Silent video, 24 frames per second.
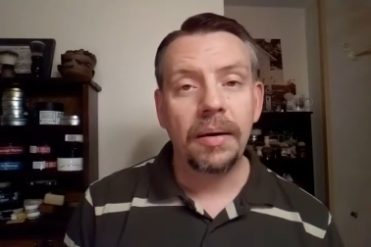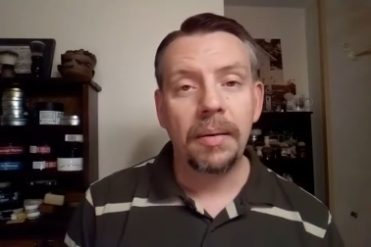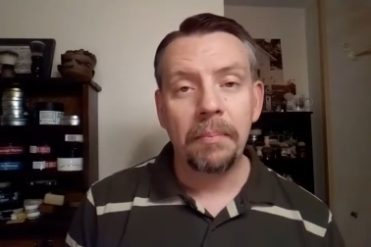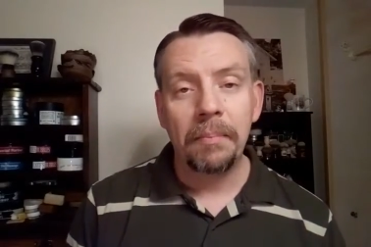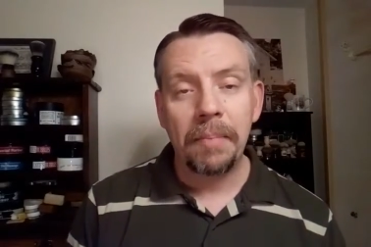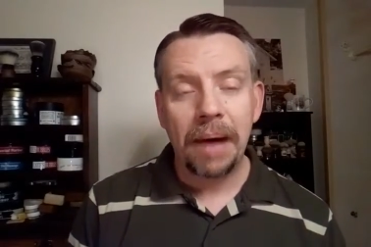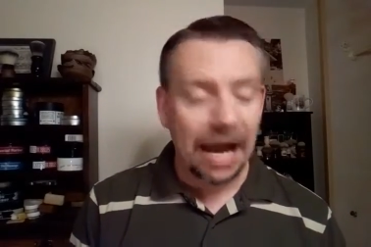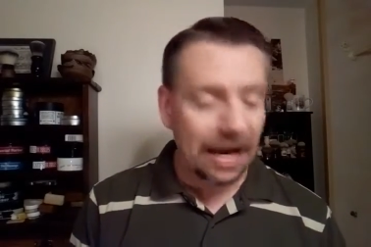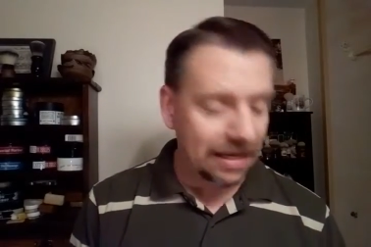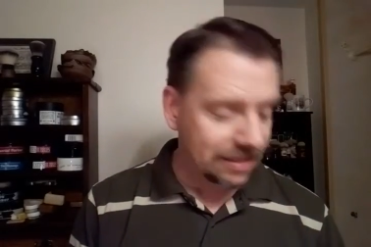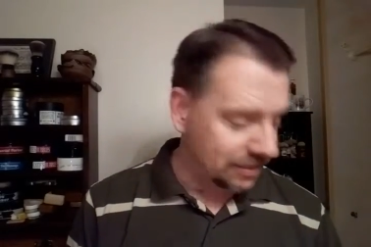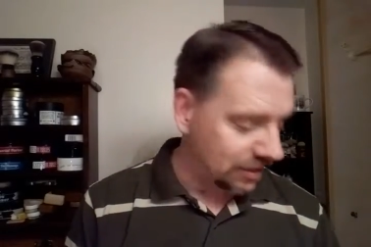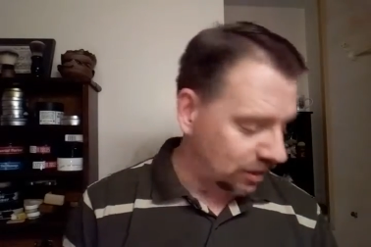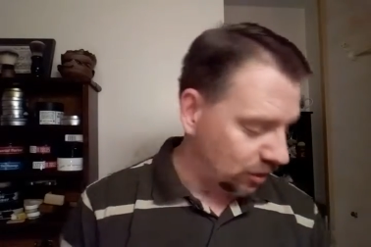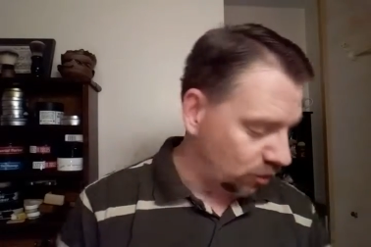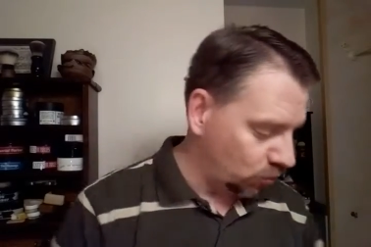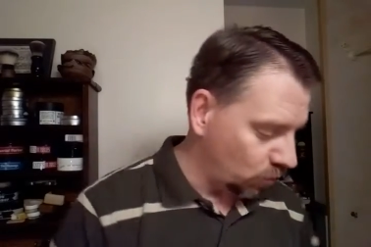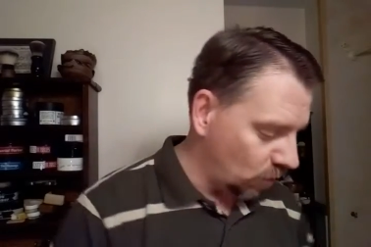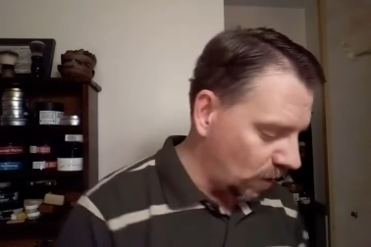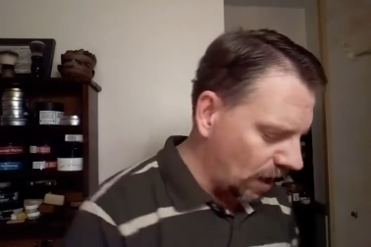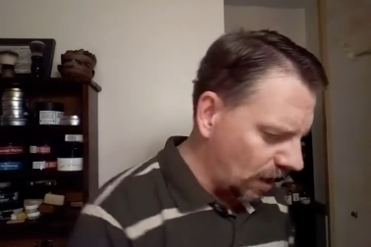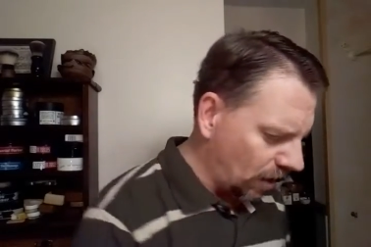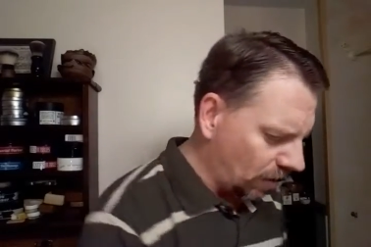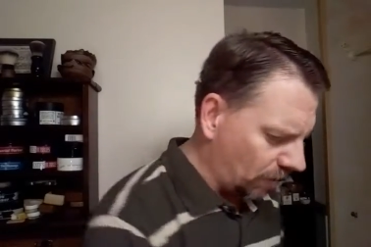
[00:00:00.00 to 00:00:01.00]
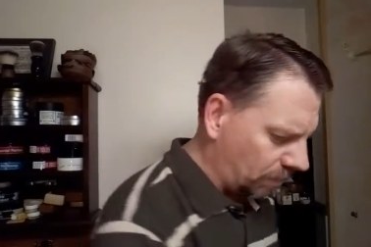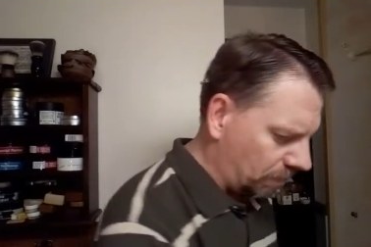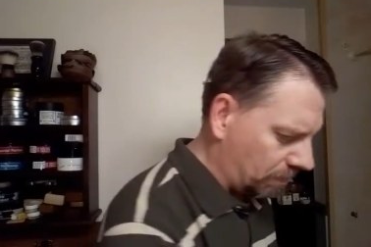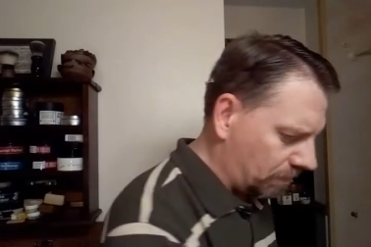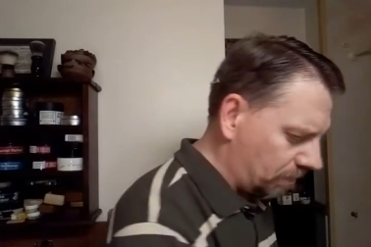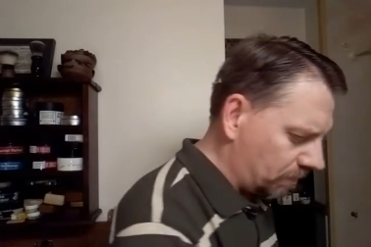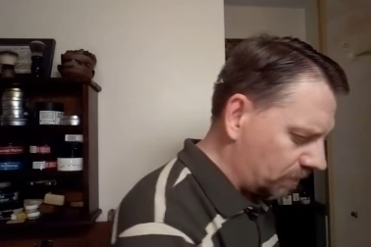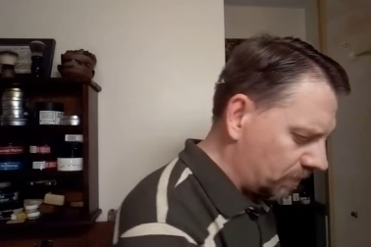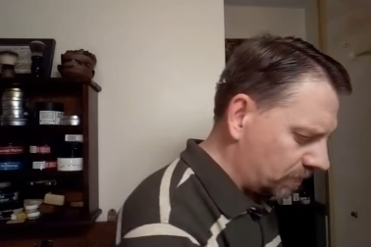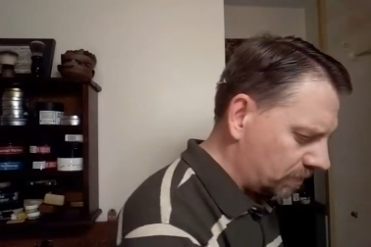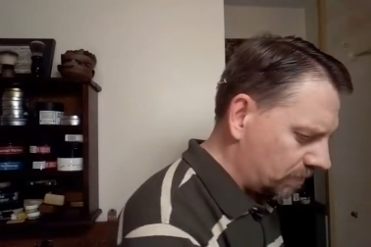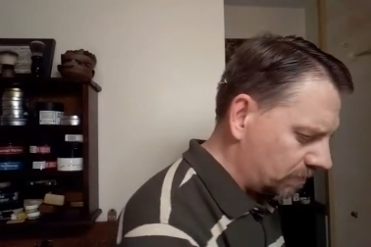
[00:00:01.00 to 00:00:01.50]
box as well,
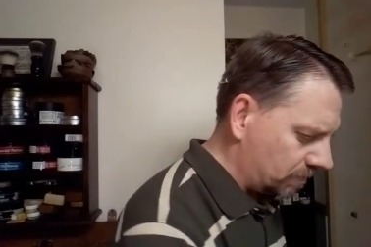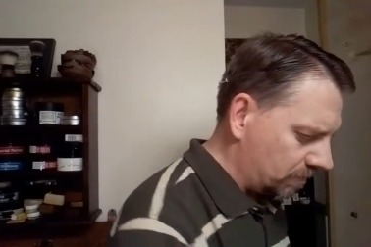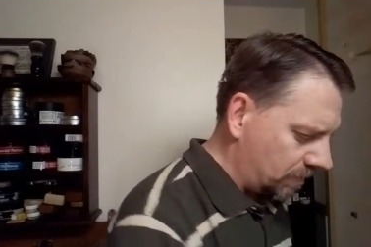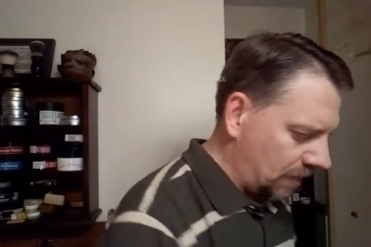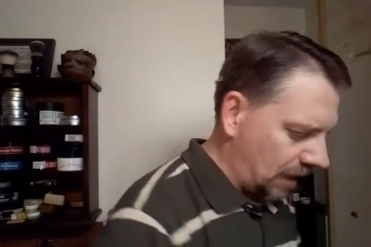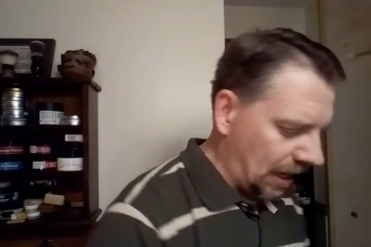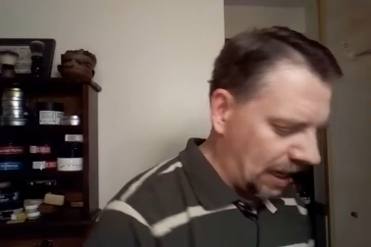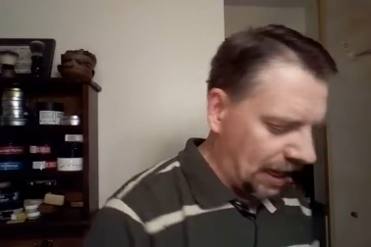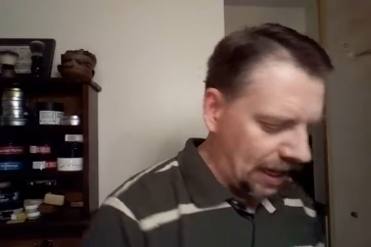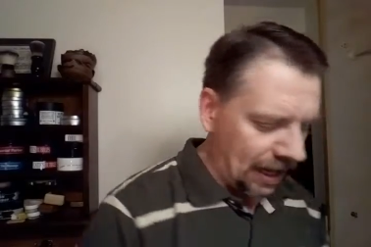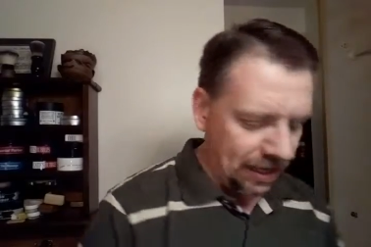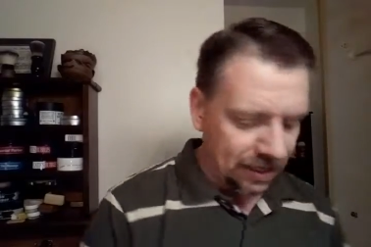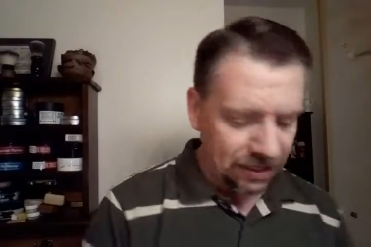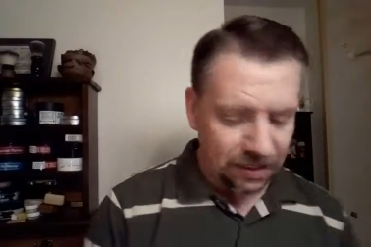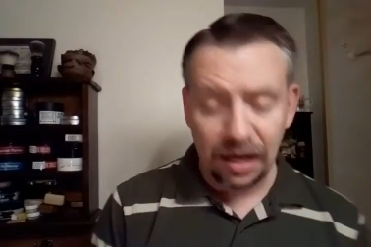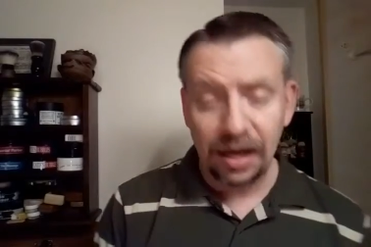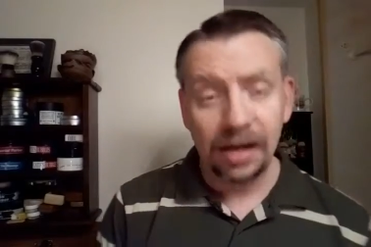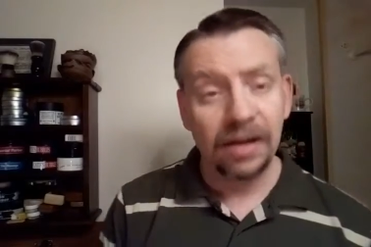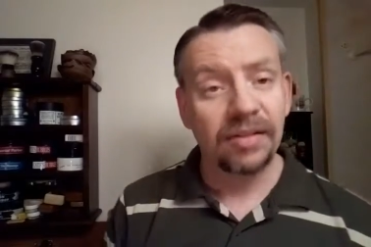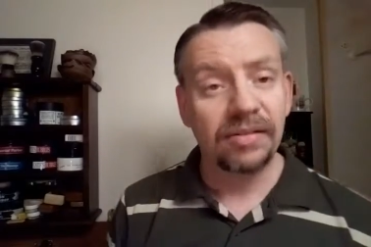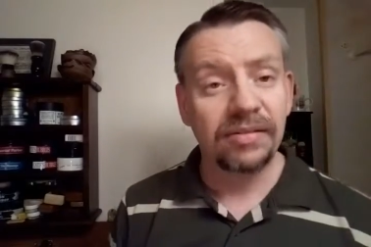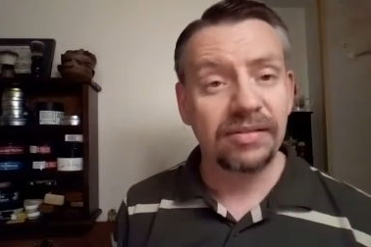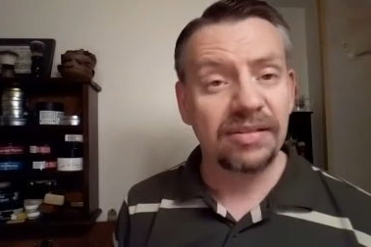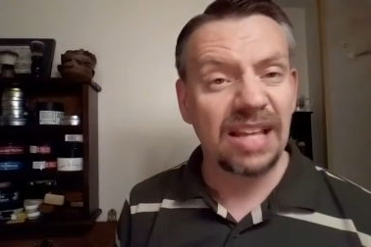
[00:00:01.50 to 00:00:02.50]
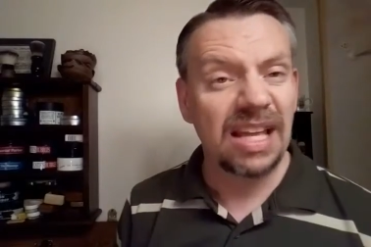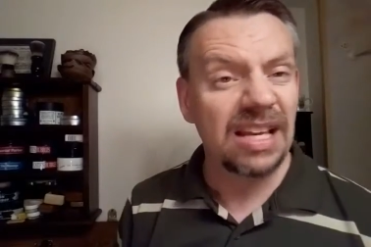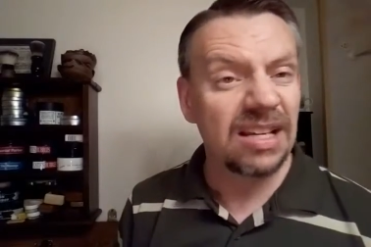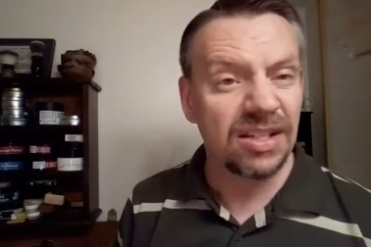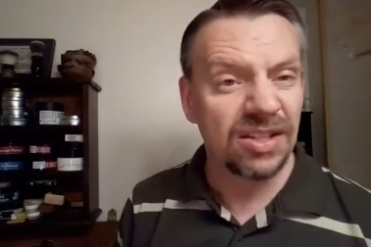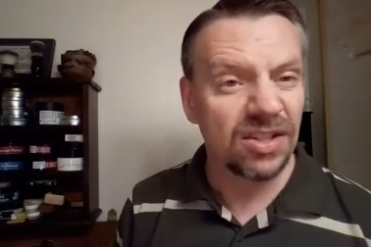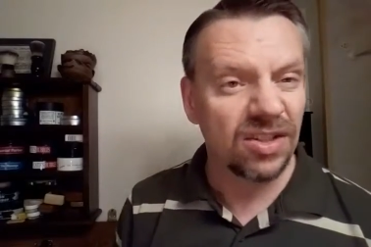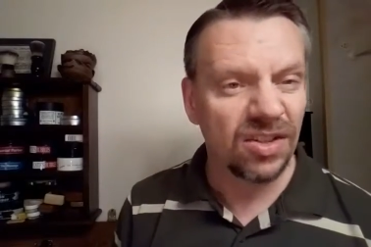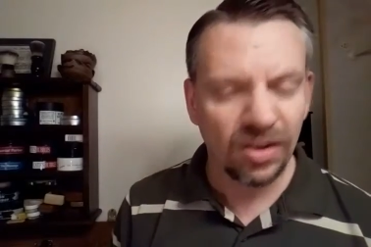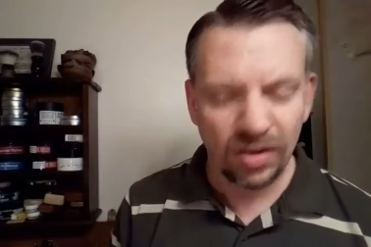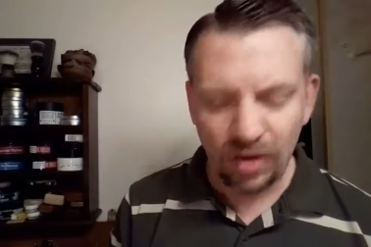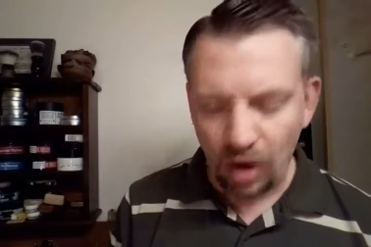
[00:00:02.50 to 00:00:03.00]
and they
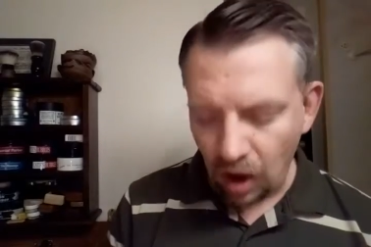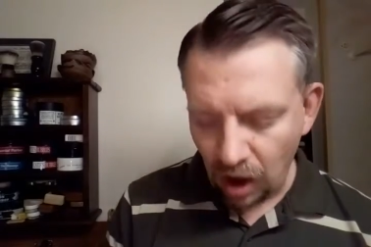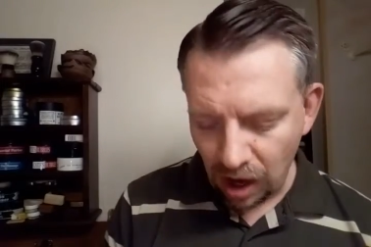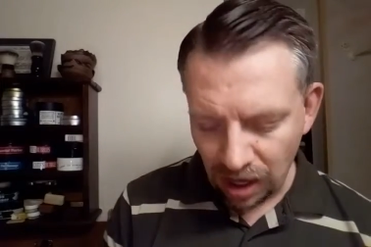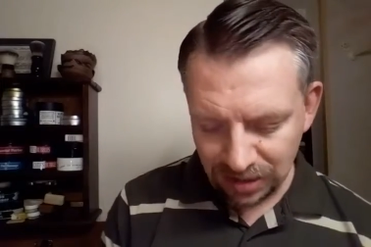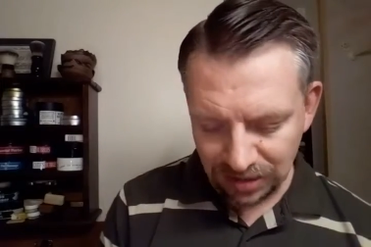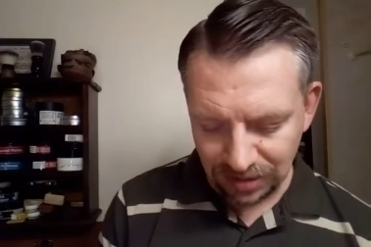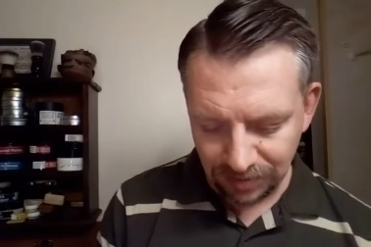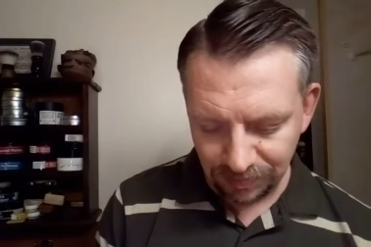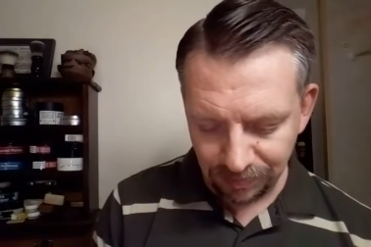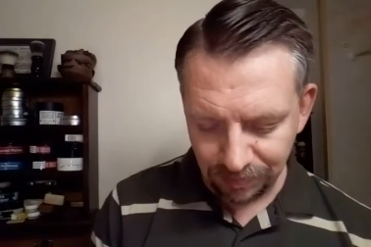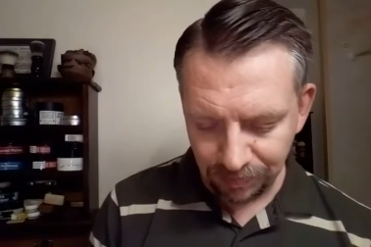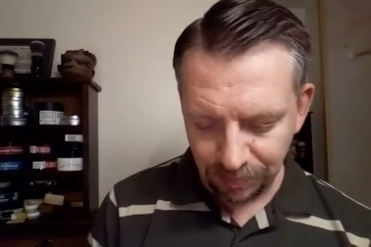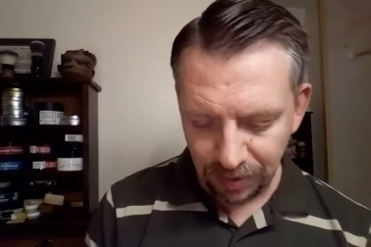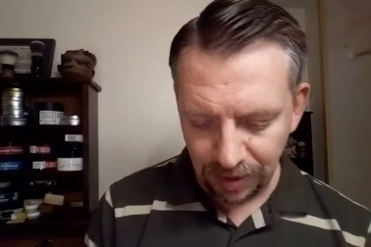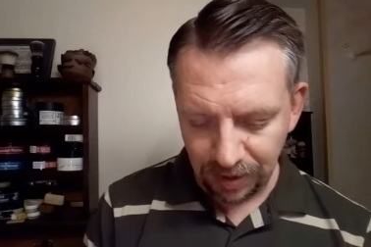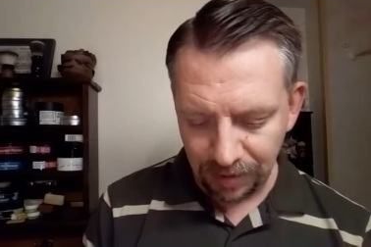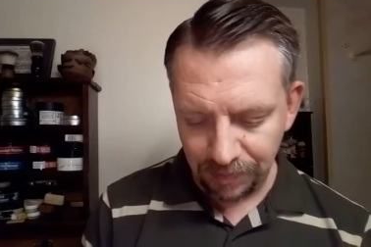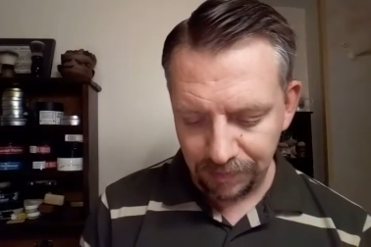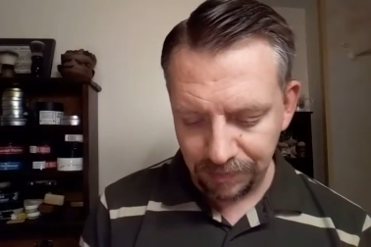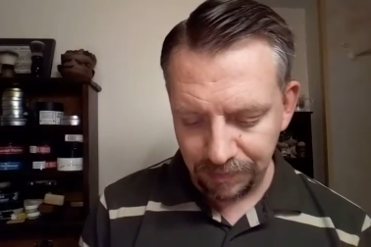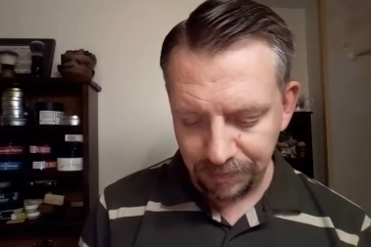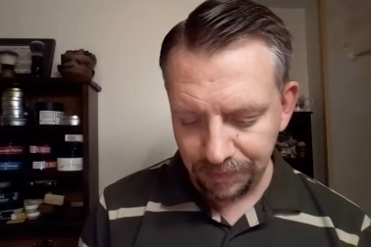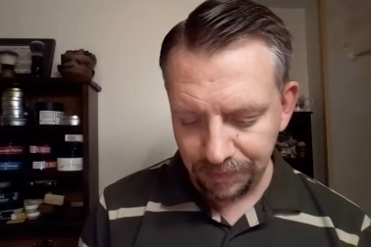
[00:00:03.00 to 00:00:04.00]
just look awesome. But